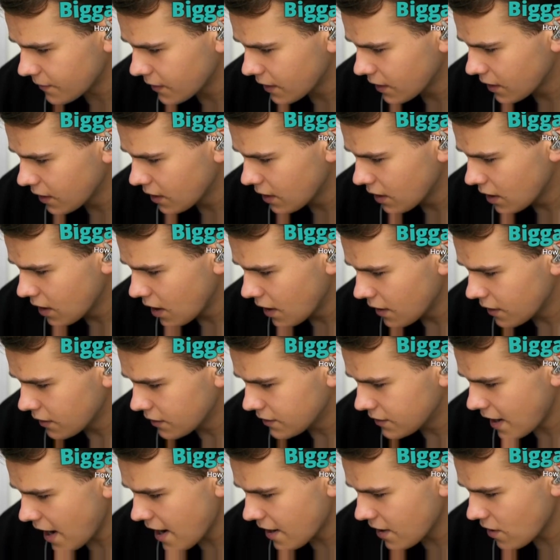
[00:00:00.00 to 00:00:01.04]
up?
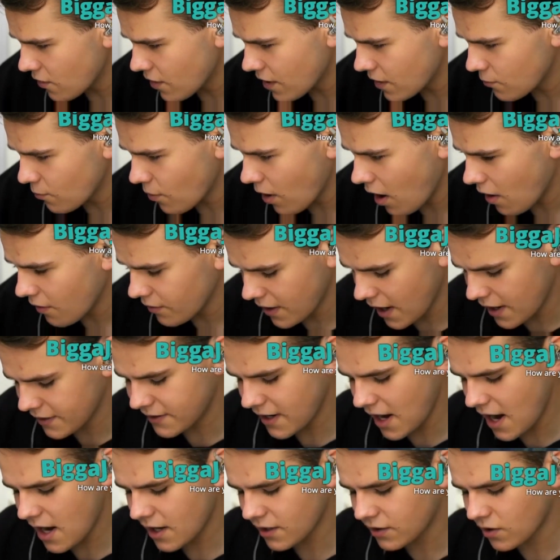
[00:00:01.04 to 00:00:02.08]
Day going well? Yeah,
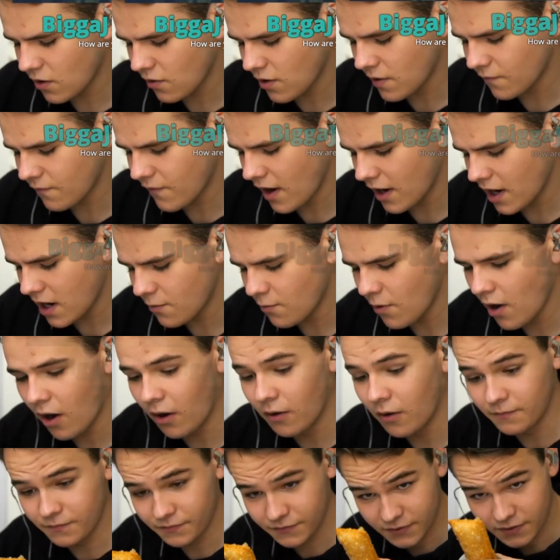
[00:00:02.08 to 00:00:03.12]
day's going very
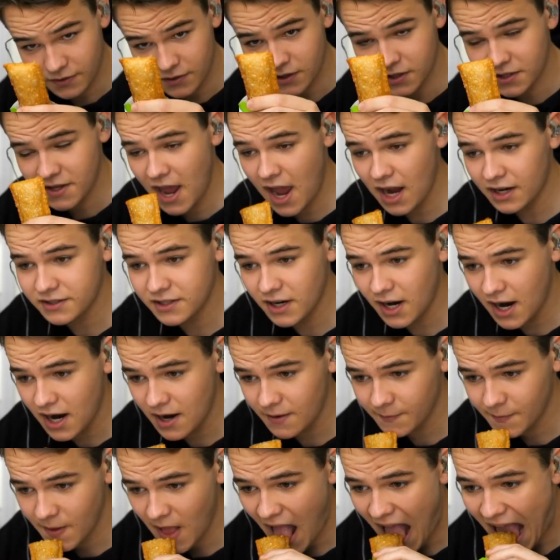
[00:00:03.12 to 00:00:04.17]
well. Snack
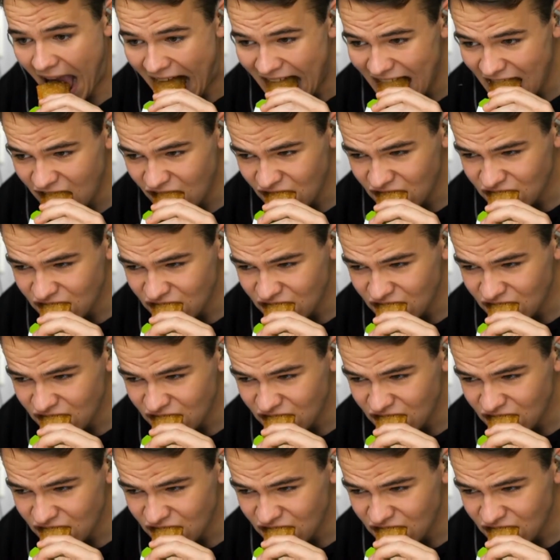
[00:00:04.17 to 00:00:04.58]
time.